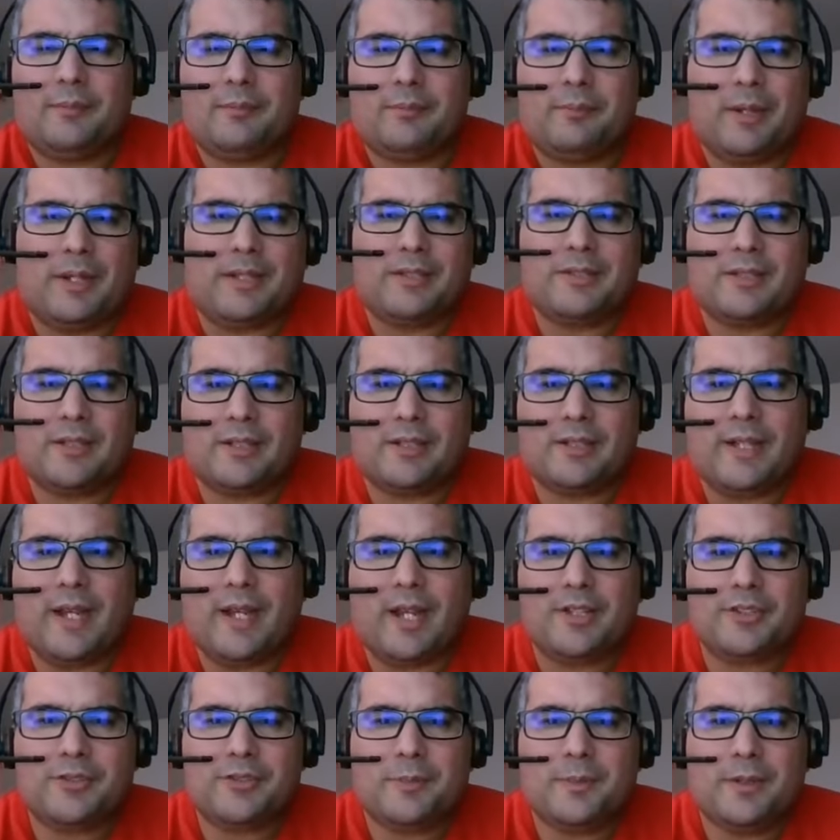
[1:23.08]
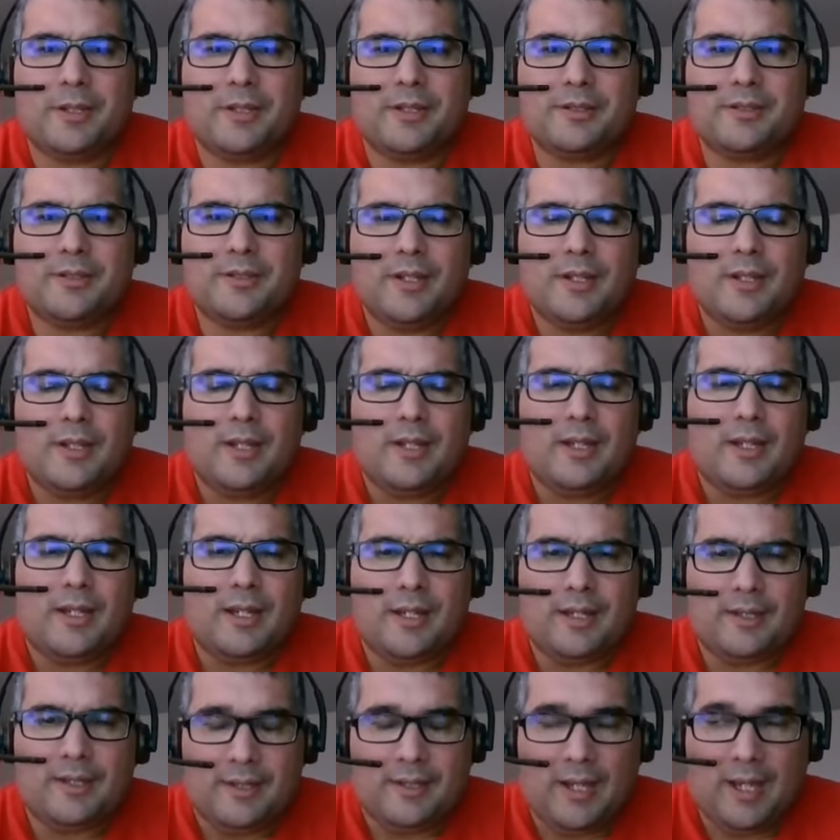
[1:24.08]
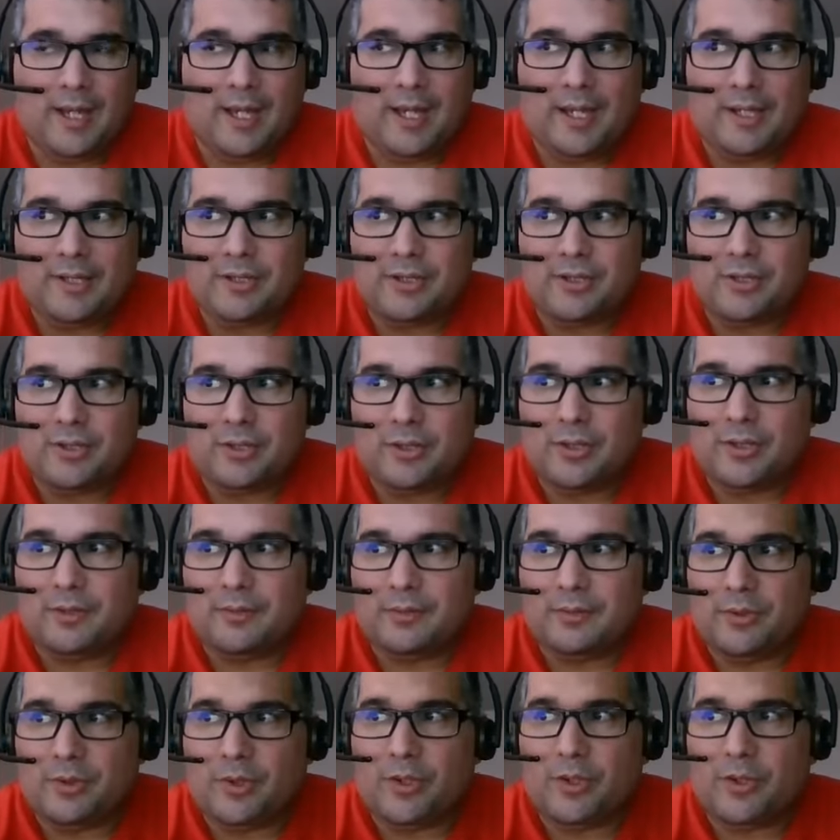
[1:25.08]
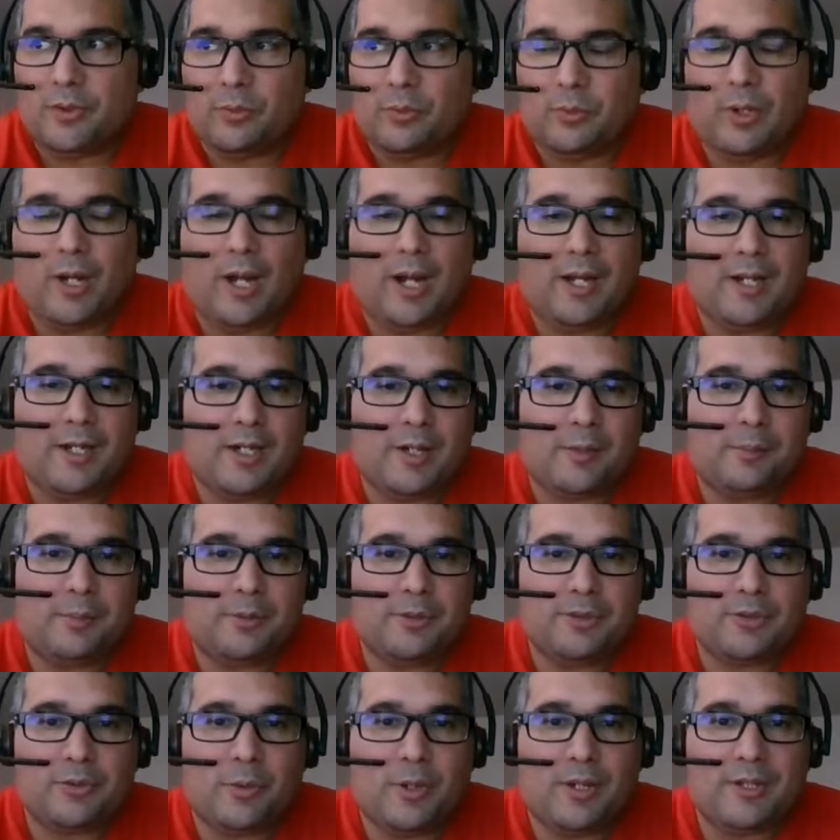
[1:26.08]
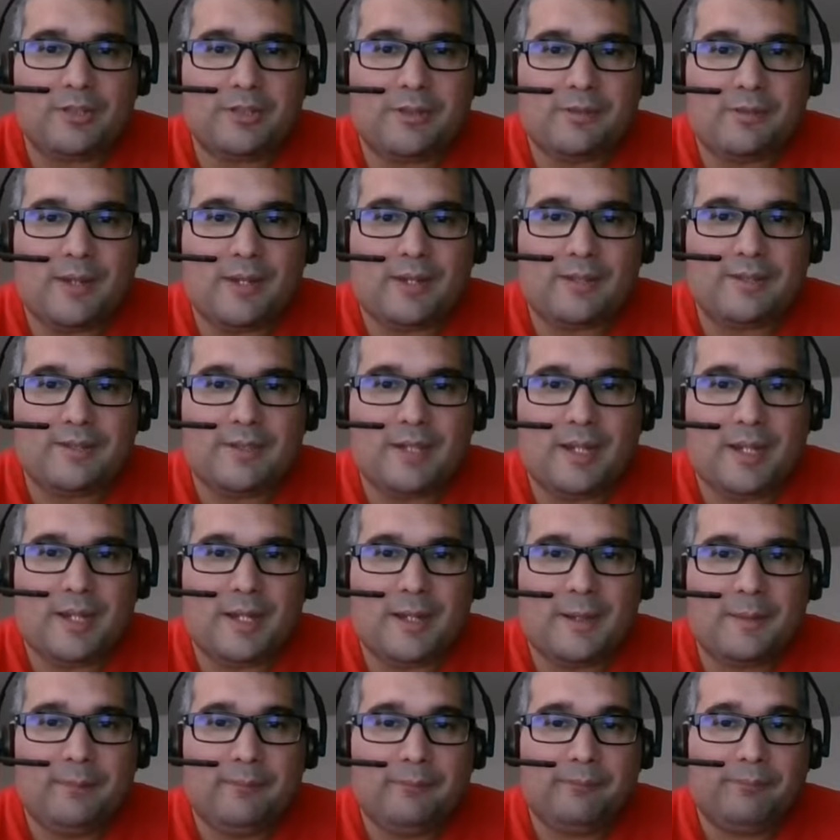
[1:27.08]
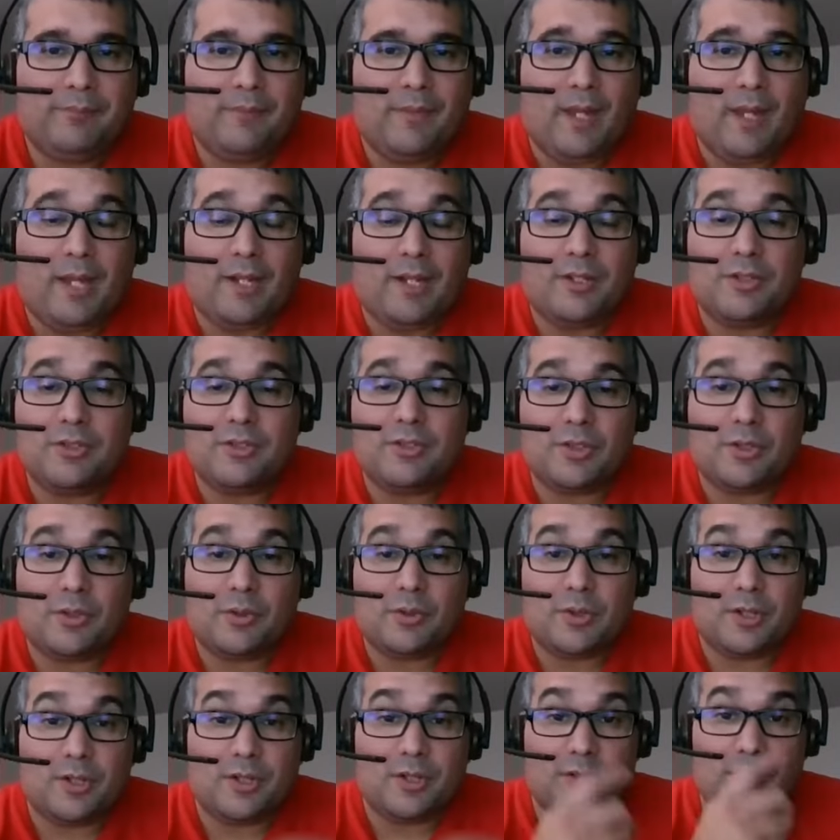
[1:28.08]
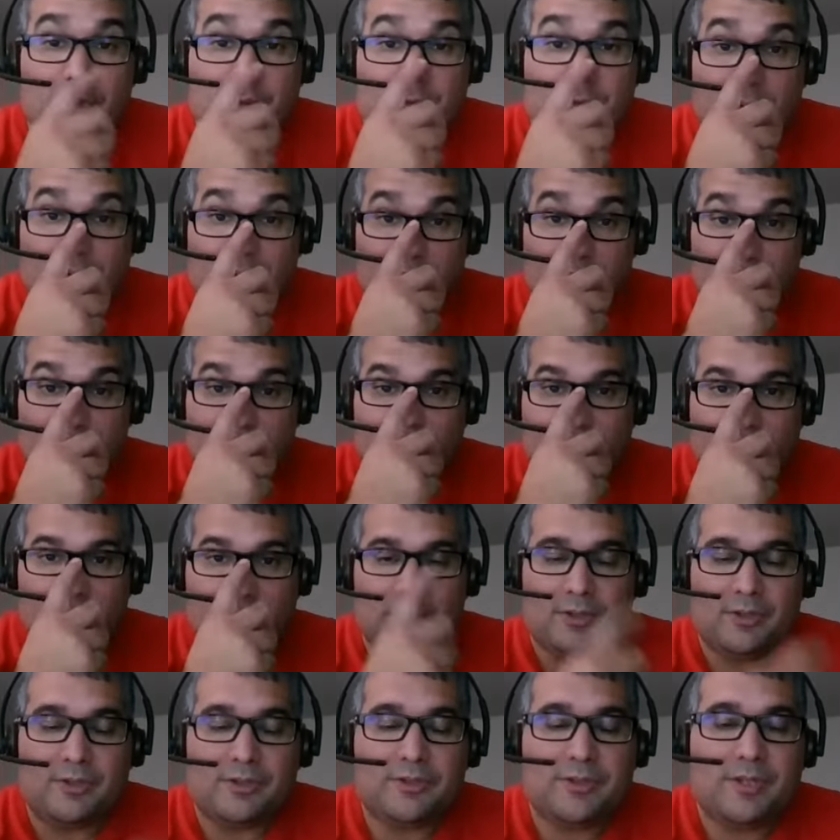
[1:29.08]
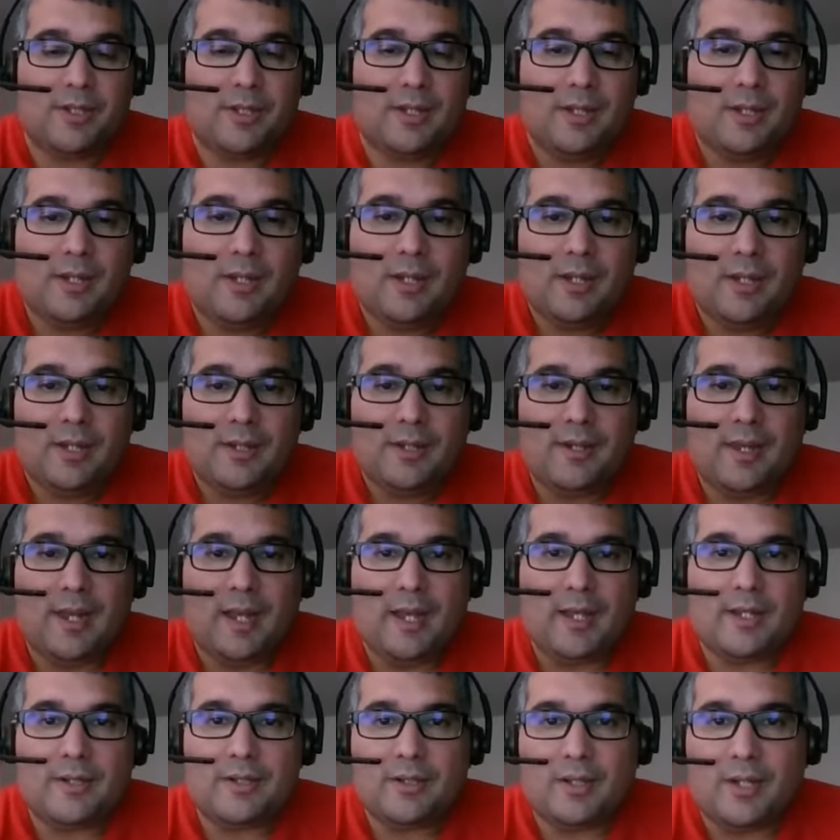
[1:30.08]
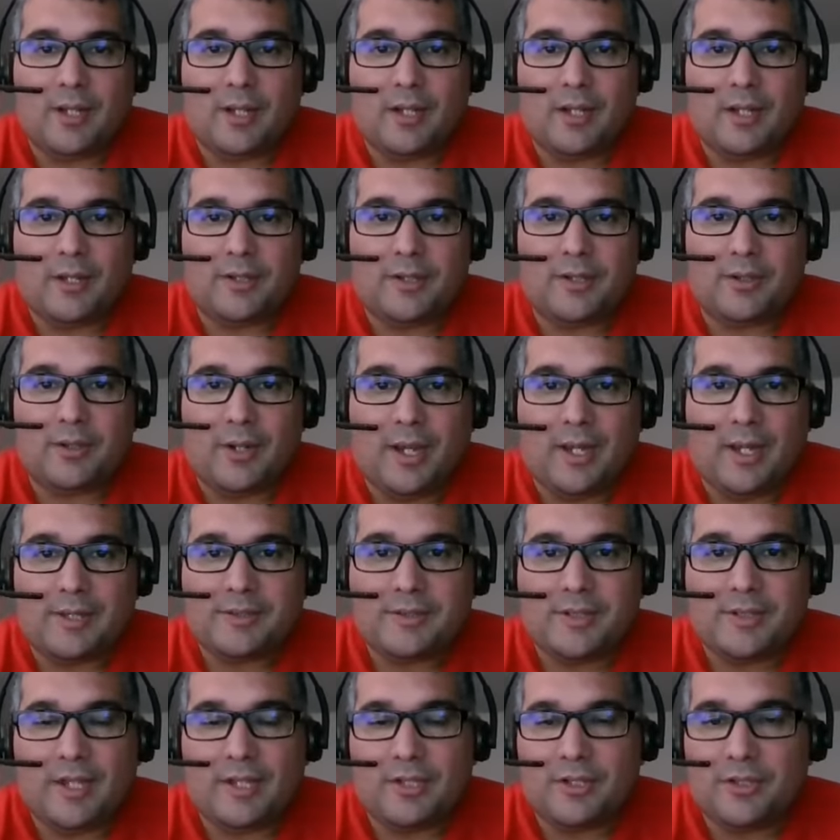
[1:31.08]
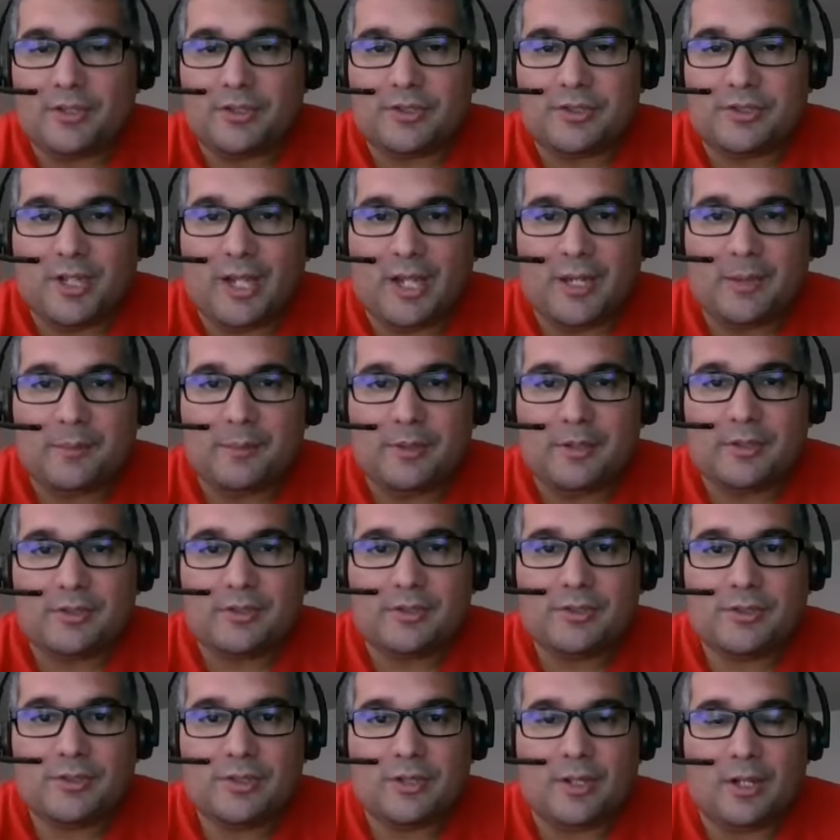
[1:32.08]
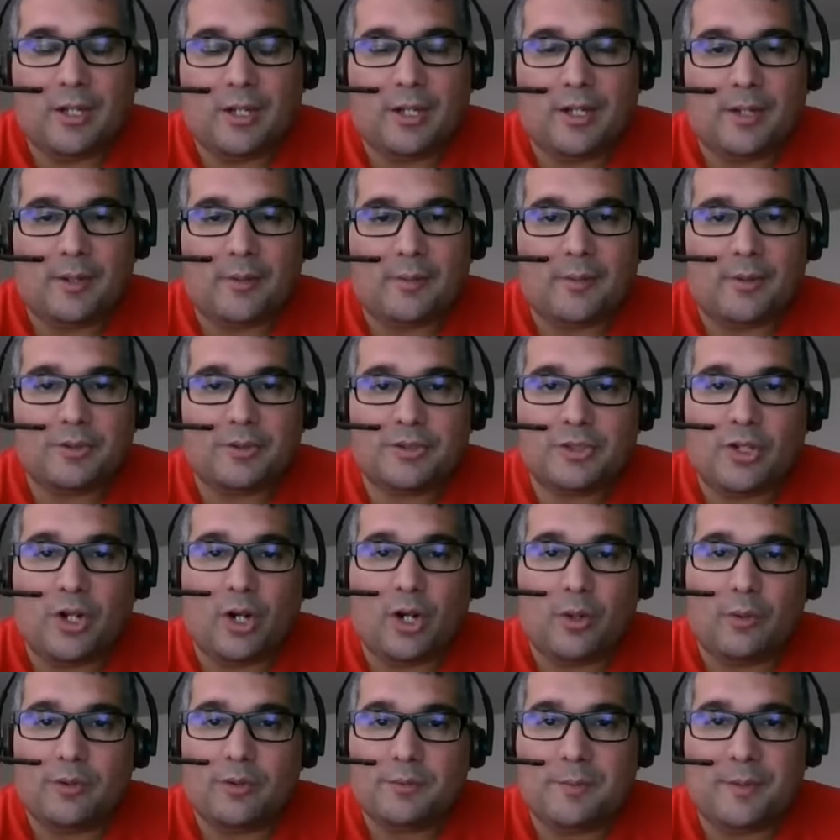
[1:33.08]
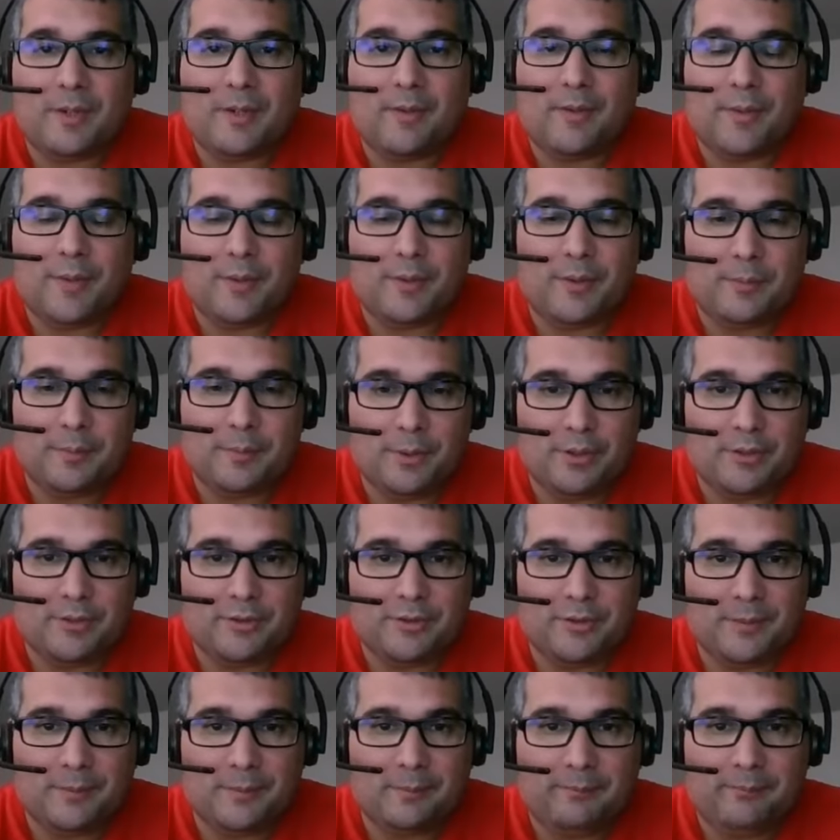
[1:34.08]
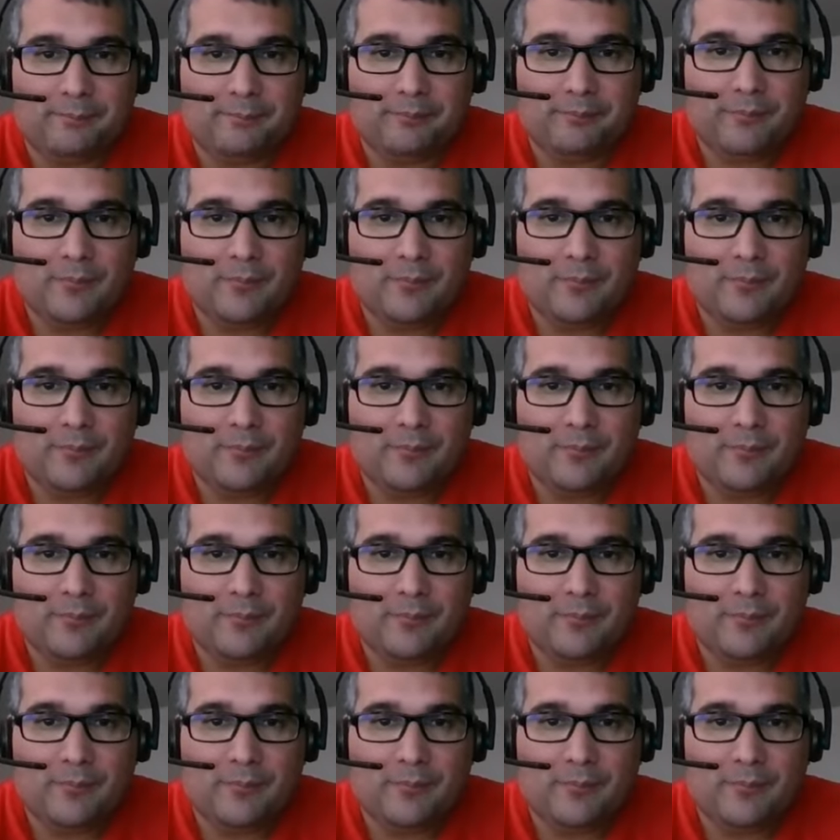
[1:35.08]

basic announcement in that even though you're writing a persuasive essay and using critical thinking skills, that your essay and your assignments should always be in third person.